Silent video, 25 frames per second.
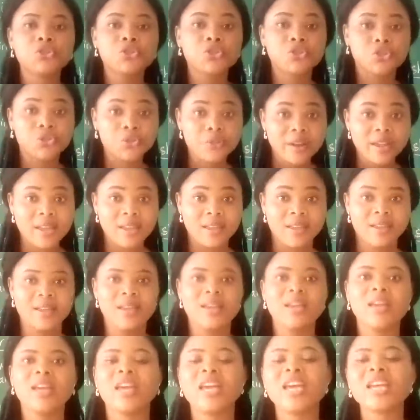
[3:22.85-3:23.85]
3.
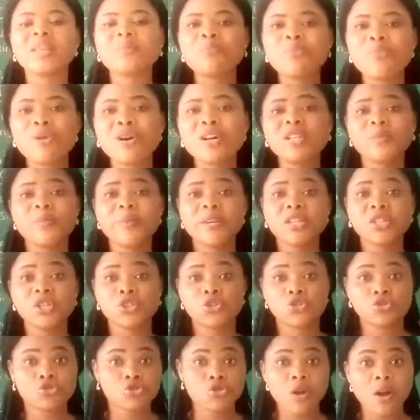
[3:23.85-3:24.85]
It must be
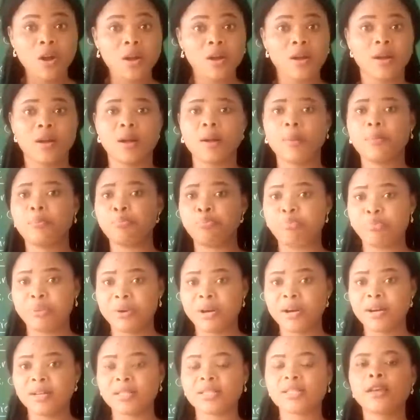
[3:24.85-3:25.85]
strong
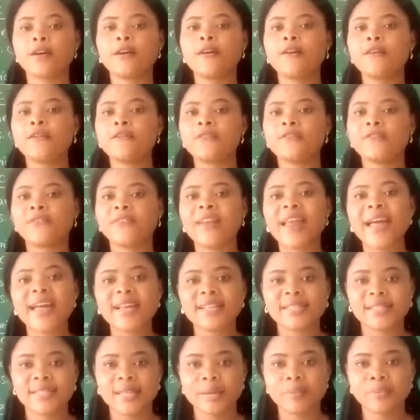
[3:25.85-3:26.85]
but
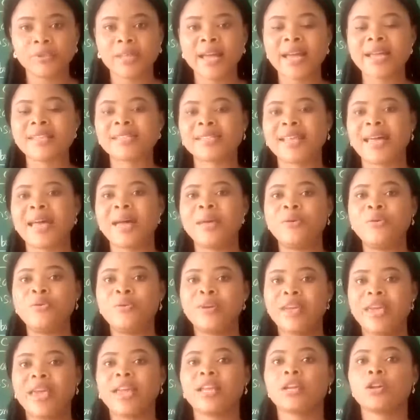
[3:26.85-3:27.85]
flexible. That is,
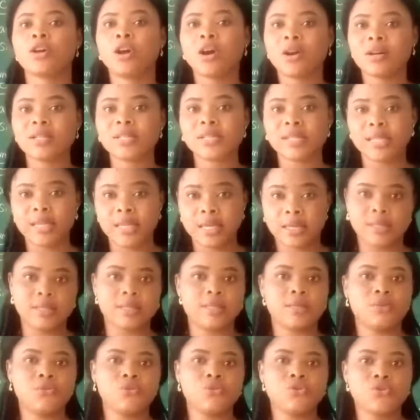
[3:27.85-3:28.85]
you can cut
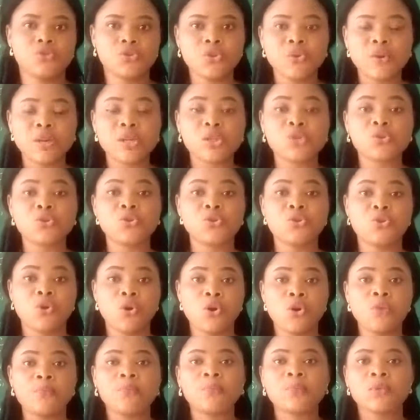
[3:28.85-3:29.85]
it to sew it to
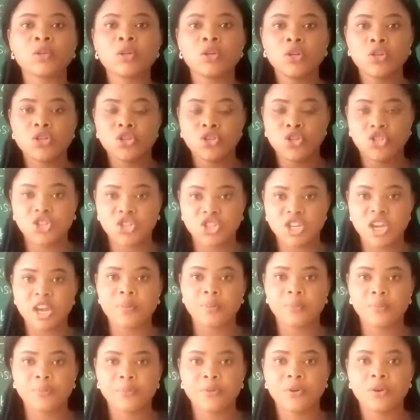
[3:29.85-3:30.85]
your
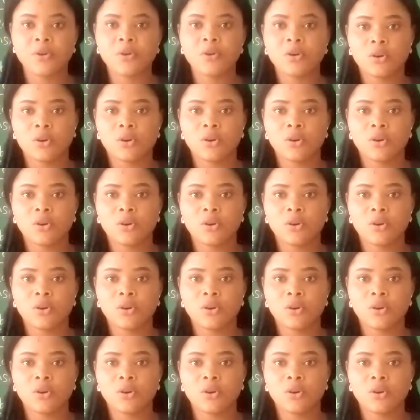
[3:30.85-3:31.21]
shape.